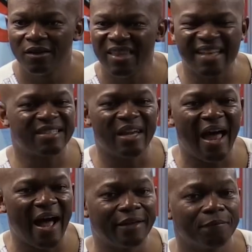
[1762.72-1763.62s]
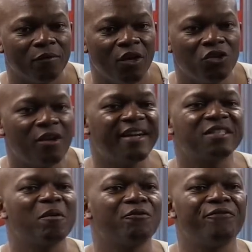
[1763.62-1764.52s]
That's a lie. You know that
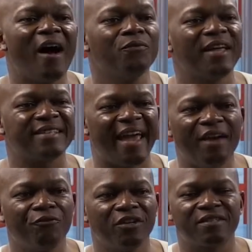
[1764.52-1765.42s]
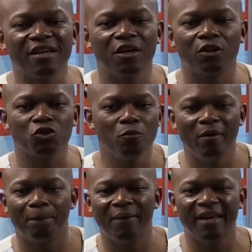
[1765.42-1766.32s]
it's been found that every single
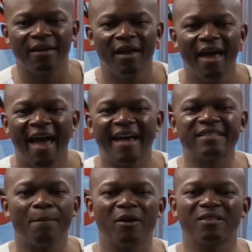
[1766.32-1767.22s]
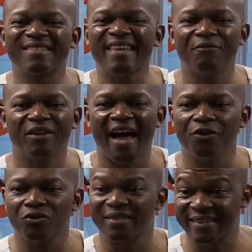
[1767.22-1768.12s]
human being has about
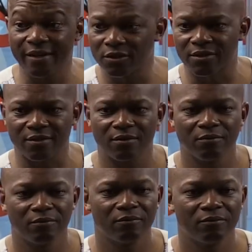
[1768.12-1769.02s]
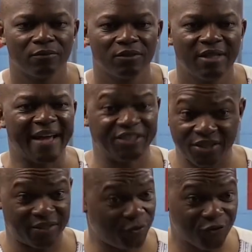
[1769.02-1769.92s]
700 skills, like
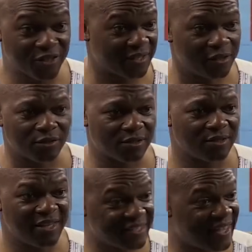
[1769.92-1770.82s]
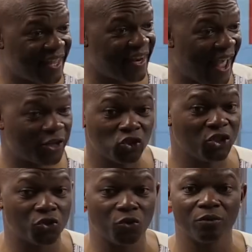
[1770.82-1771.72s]
just different skills, things they can actually
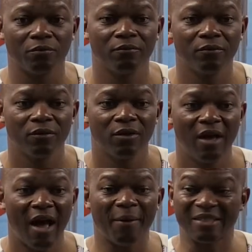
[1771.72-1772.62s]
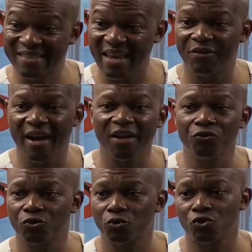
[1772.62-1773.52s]
do. About
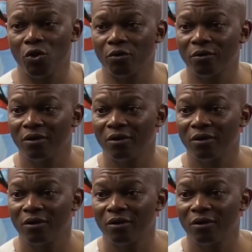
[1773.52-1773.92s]
700 or so.